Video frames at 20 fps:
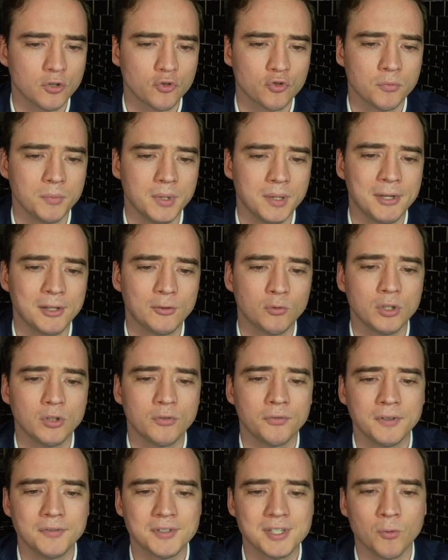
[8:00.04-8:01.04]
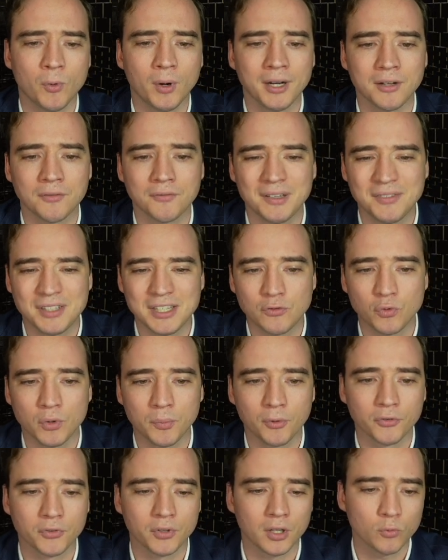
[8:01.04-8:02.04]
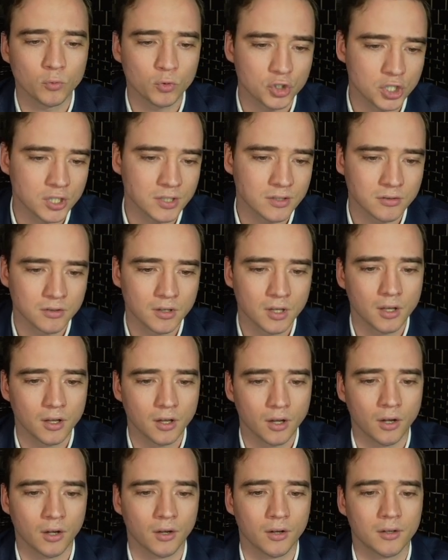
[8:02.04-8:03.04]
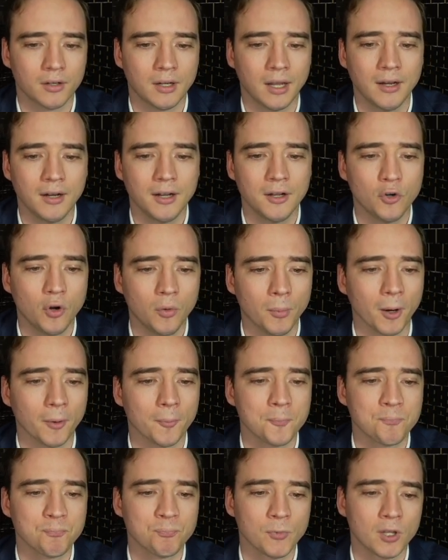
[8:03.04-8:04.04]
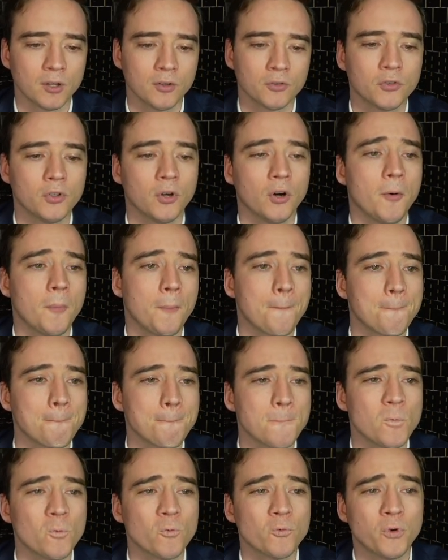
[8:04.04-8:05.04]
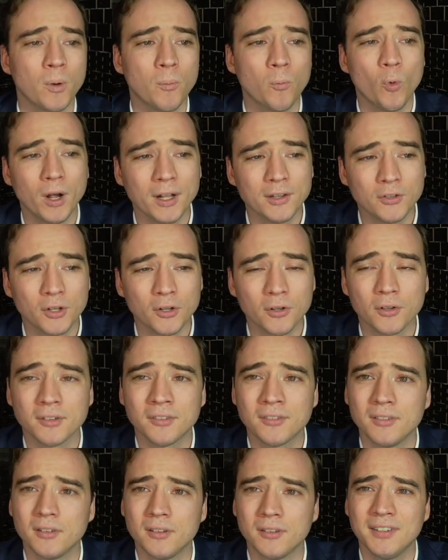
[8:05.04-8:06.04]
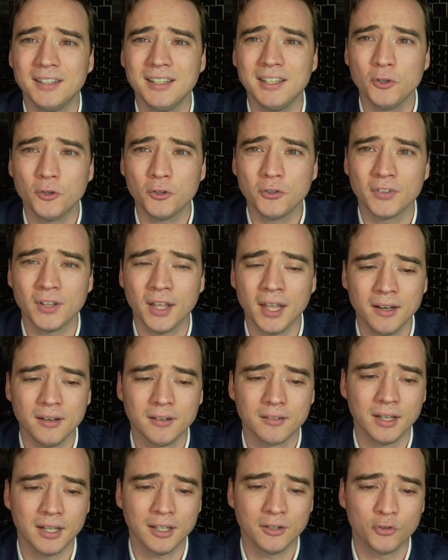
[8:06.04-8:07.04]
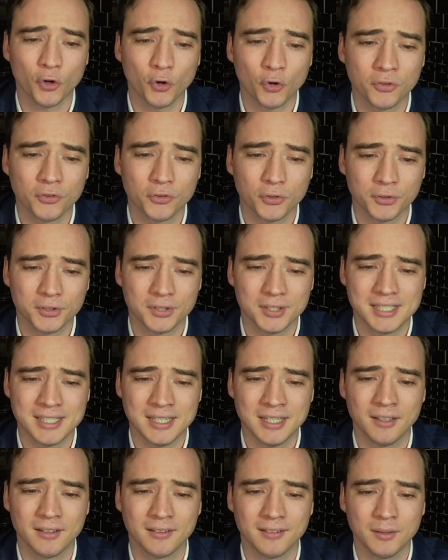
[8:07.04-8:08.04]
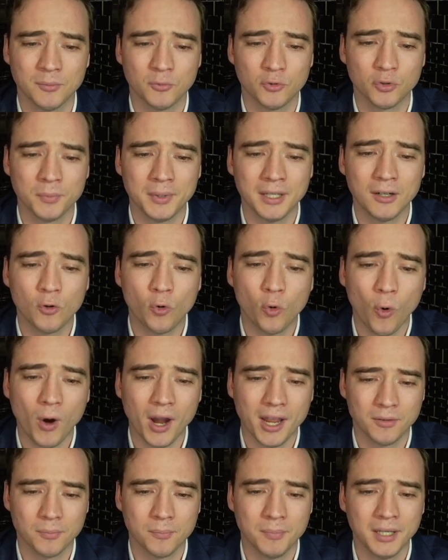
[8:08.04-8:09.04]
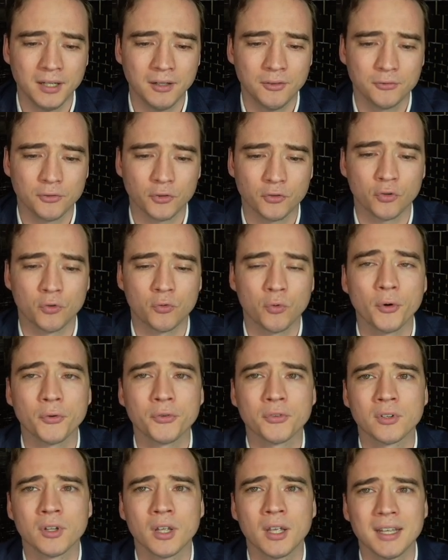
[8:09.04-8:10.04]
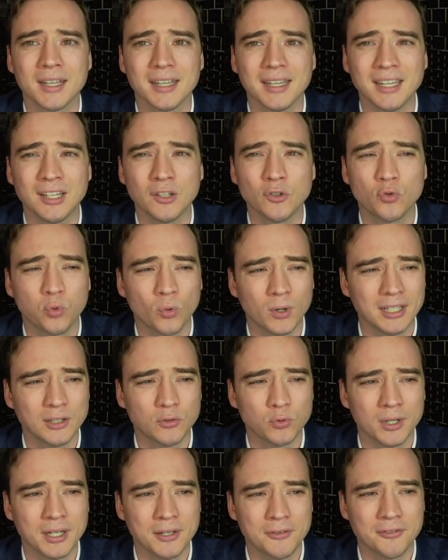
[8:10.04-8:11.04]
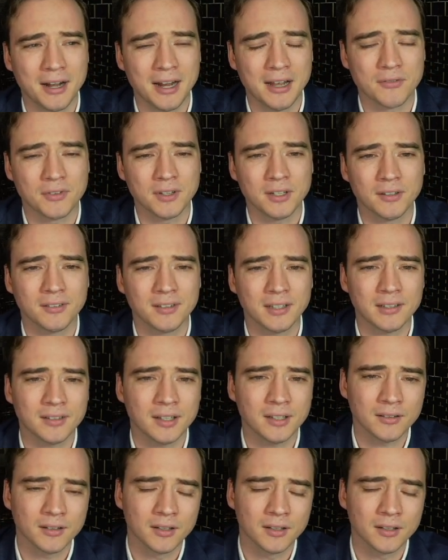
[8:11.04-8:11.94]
be between 51 and 53%, which is kind of normal. So from what the CEO said, like the uncertainty seems to be quite big for the growth in 2025, in a sense that